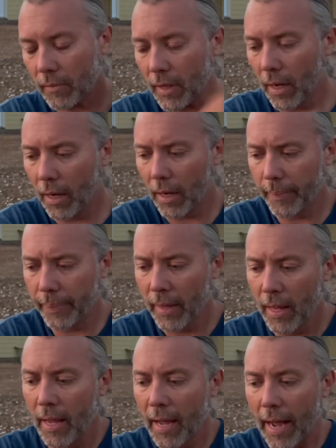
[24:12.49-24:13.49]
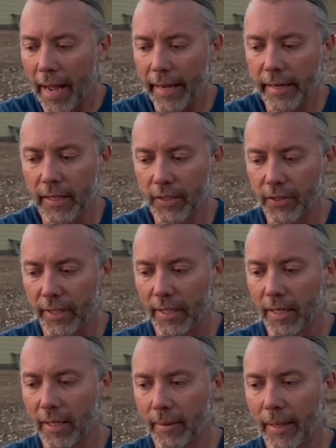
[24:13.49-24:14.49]
Um, I had not seen
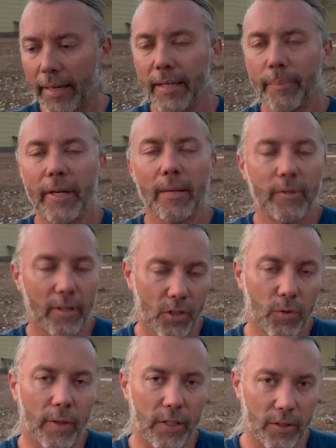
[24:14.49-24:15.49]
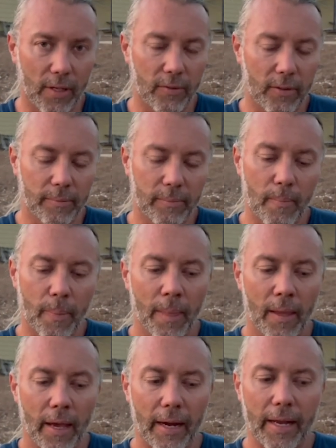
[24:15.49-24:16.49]
him. I didn't meet him till I was 27,
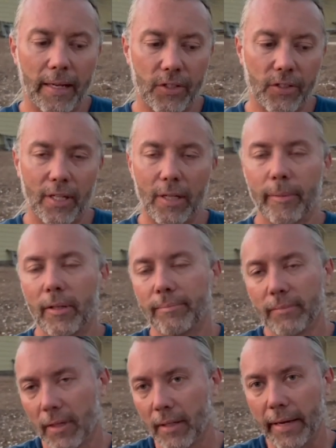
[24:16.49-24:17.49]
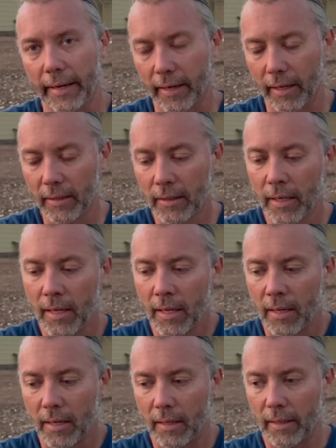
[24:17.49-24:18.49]
and I hadn't seen him in a decade.
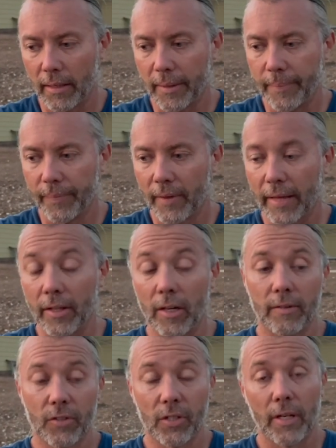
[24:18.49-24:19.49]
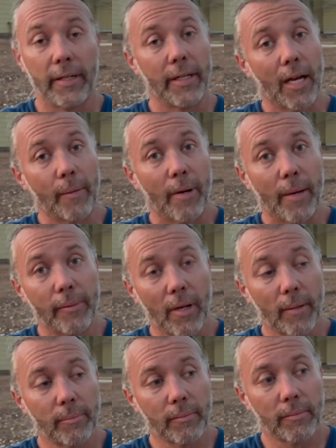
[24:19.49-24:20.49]
Um, and then all of a sudden, he kind of popped
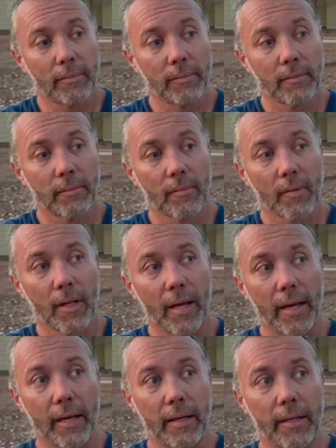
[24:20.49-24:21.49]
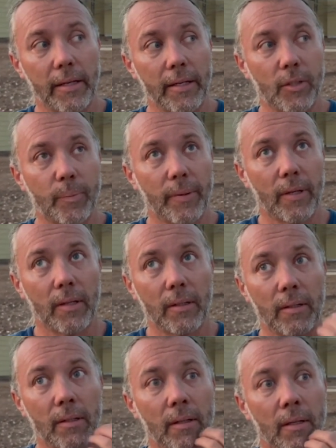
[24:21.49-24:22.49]
up, and he's been